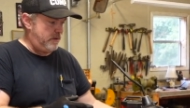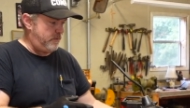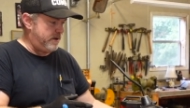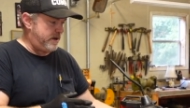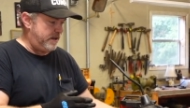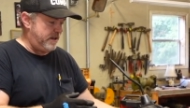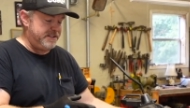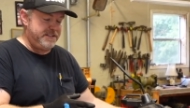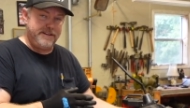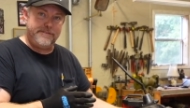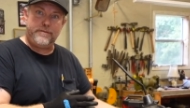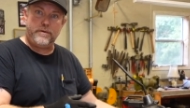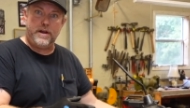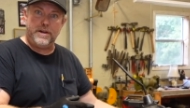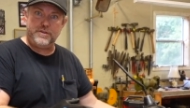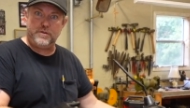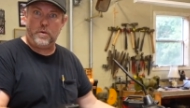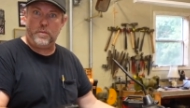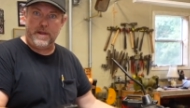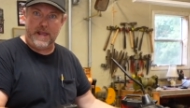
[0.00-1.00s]
what kind of
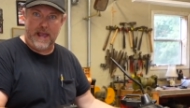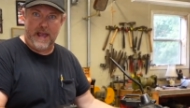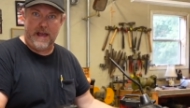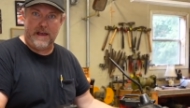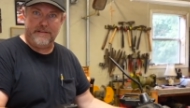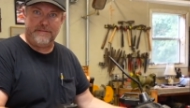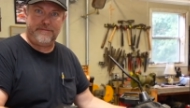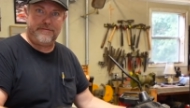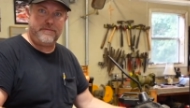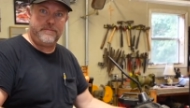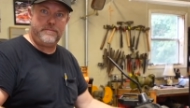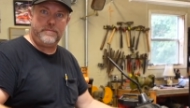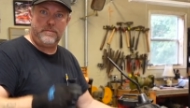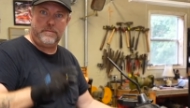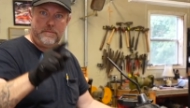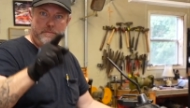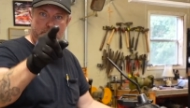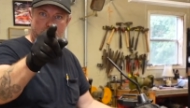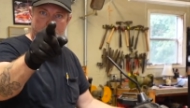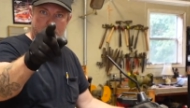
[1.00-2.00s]
differential we have.
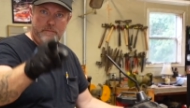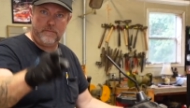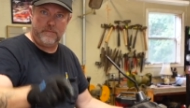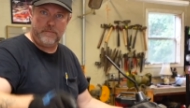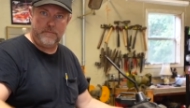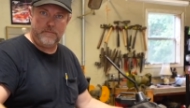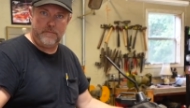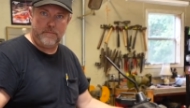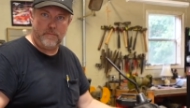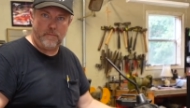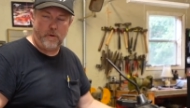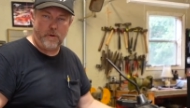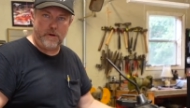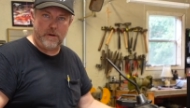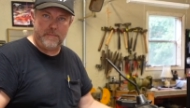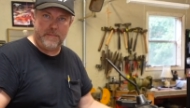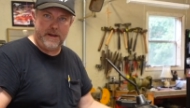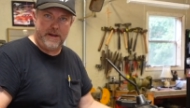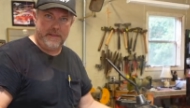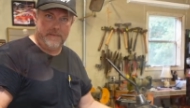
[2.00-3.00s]
More in
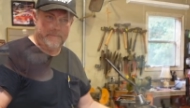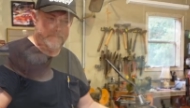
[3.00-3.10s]
a minute.